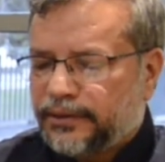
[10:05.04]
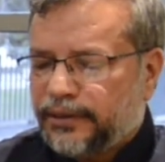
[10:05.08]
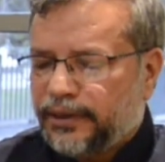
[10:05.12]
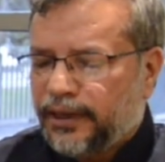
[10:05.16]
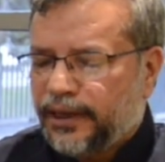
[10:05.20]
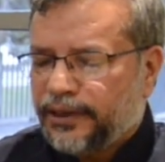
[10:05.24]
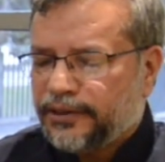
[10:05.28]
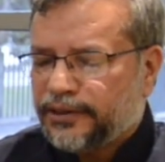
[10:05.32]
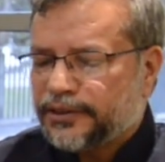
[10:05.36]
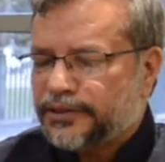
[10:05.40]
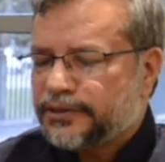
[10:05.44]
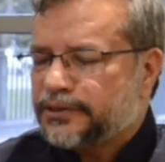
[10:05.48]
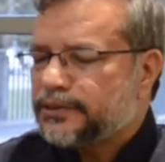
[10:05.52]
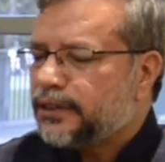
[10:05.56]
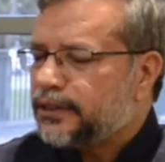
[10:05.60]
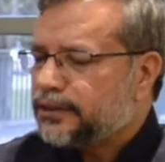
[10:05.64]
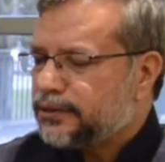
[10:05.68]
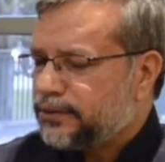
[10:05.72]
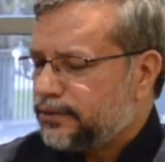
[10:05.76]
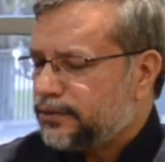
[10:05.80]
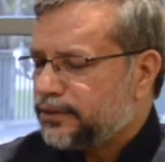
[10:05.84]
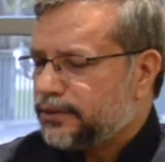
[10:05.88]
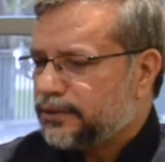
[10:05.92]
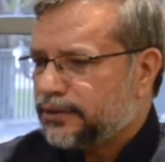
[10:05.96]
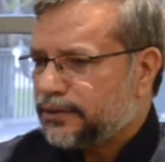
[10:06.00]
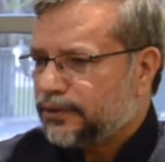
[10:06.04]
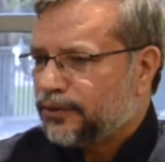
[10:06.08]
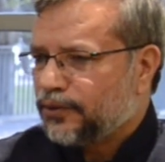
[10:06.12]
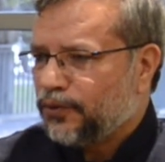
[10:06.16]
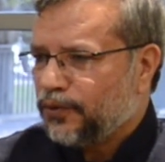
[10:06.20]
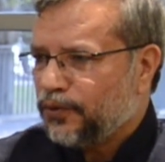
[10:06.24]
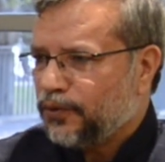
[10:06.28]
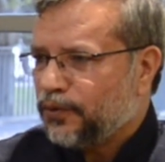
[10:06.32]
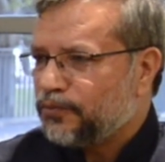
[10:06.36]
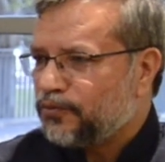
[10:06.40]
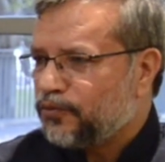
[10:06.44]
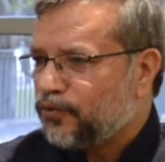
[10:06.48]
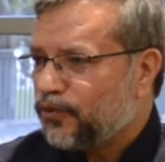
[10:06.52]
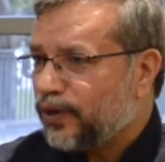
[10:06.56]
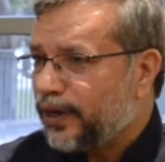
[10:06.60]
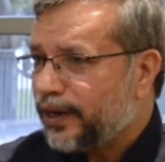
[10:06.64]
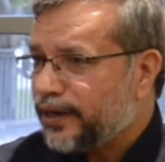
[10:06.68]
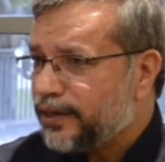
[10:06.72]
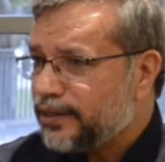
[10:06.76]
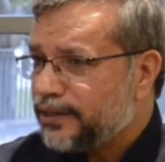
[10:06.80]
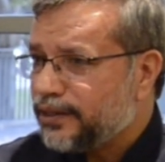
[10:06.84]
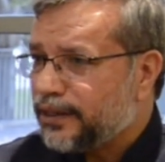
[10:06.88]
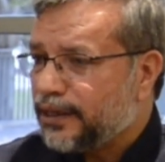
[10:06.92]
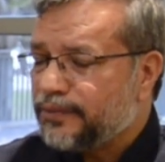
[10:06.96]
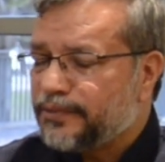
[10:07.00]
it is not a hopeful
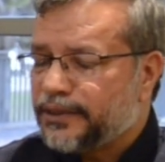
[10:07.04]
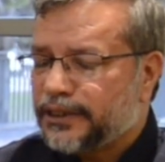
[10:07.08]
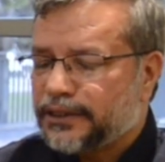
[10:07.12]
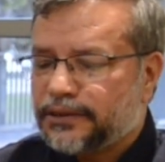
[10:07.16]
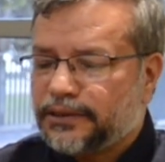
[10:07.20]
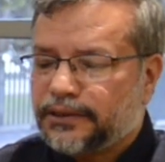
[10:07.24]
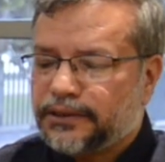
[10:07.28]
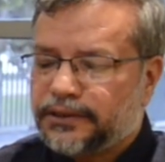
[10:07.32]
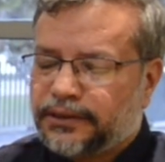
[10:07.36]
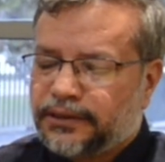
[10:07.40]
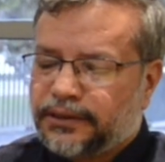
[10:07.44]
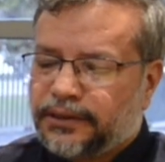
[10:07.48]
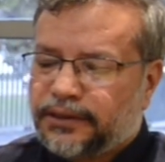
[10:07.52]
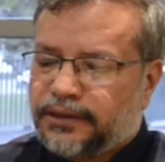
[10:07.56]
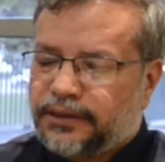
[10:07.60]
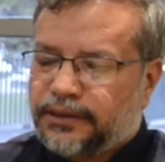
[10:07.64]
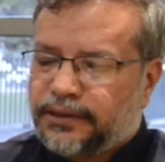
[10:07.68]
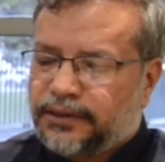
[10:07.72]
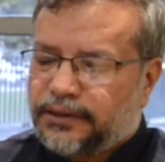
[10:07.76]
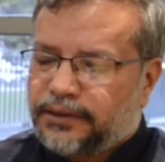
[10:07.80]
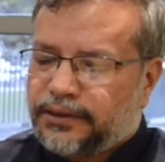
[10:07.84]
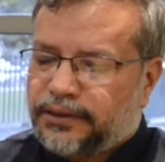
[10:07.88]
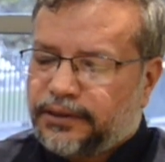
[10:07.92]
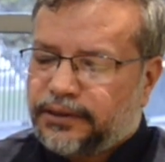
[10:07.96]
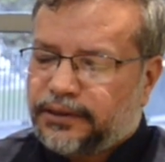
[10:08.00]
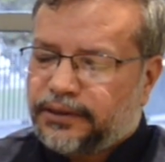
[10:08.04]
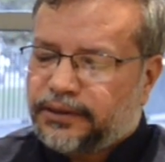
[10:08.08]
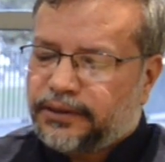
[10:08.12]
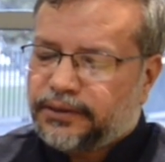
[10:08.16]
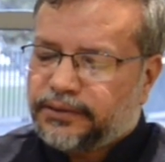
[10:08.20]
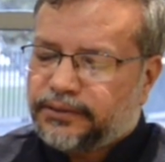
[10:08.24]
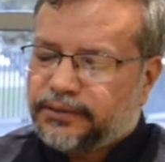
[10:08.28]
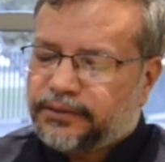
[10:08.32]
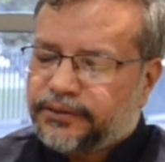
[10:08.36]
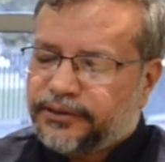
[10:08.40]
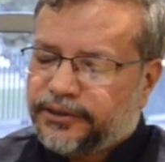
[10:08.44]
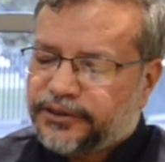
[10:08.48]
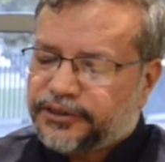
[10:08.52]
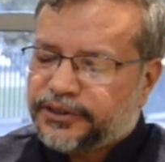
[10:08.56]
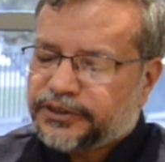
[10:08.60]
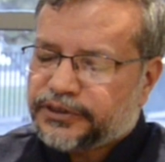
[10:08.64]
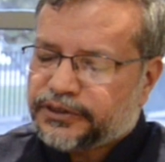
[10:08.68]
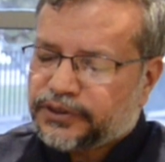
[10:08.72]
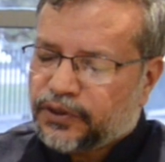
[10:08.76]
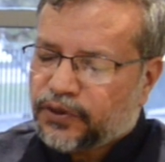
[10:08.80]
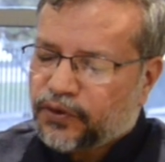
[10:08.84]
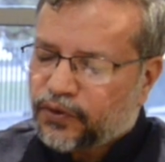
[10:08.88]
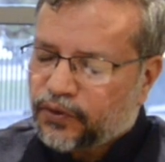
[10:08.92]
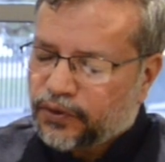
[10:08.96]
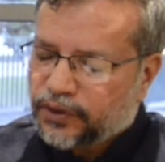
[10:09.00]
idea, but this is
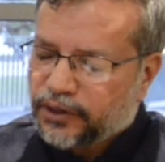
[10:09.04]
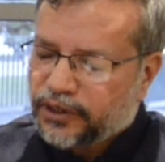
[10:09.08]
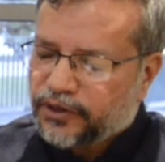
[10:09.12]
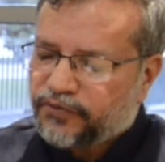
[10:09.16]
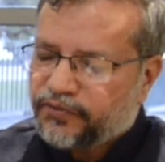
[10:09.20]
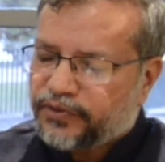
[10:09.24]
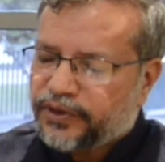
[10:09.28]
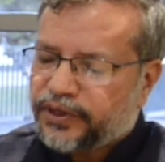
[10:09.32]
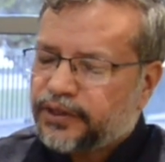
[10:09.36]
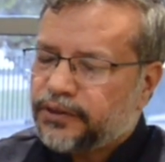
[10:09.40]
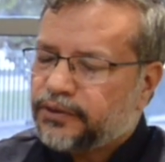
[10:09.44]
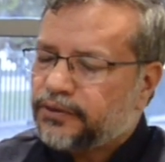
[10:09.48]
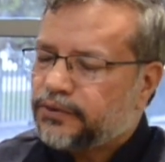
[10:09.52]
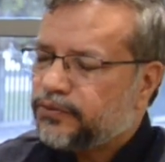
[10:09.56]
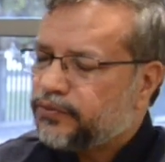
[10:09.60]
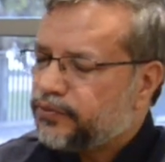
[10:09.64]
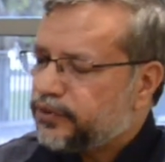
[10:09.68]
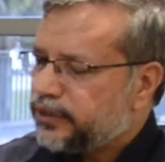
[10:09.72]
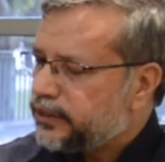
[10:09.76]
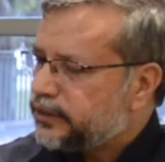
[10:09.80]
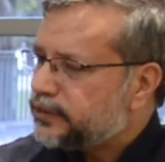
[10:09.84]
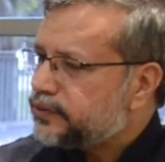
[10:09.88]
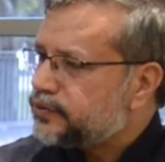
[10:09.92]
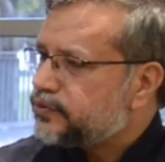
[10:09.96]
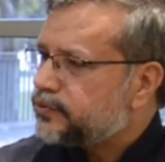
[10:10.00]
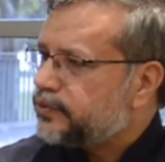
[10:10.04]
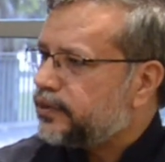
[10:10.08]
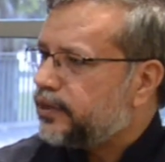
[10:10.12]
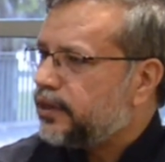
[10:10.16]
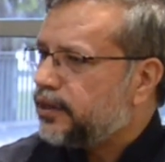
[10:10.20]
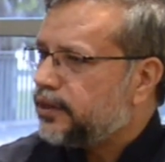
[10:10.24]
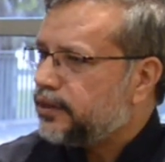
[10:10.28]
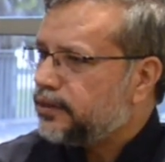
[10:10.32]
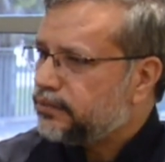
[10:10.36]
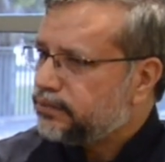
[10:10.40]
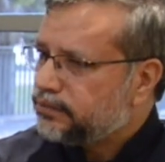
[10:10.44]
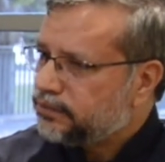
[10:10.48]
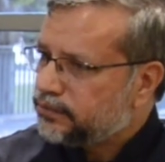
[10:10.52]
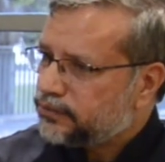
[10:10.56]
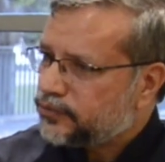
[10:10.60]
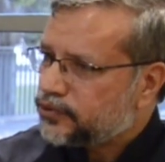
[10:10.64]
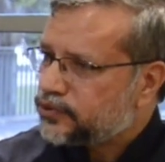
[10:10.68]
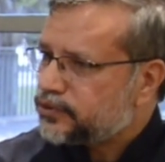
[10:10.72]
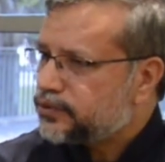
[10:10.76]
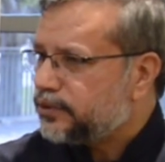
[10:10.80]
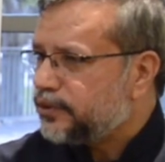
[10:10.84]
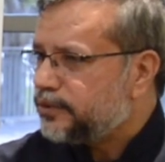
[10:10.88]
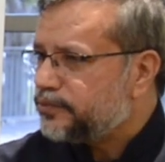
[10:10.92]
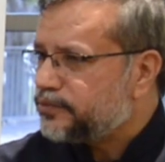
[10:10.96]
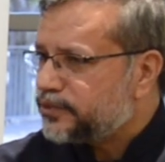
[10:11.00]
the only way to reconcile
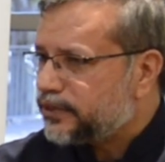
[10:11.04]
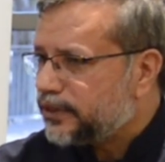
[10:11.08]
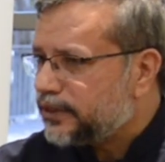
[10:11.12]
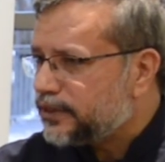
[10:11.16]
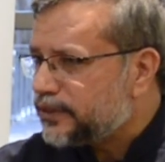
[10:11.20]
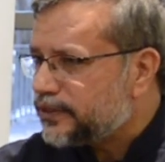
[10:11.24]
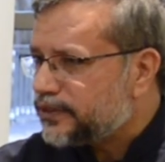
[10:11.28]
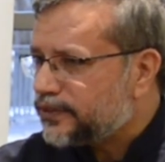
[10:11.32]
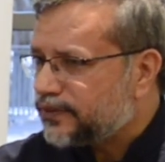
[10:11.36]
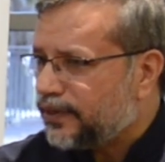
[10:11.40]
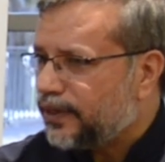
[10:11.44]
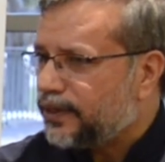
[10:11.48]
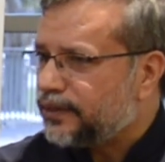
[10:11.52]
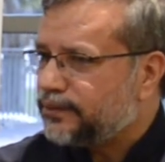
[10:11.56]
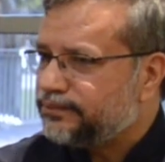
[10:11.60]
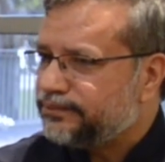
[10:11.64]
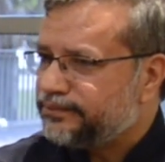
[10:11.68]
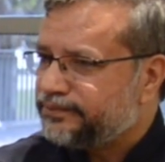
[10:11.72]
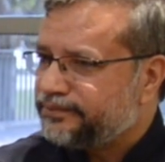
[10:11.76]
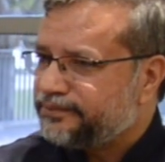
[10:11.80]
Muslims and Islam.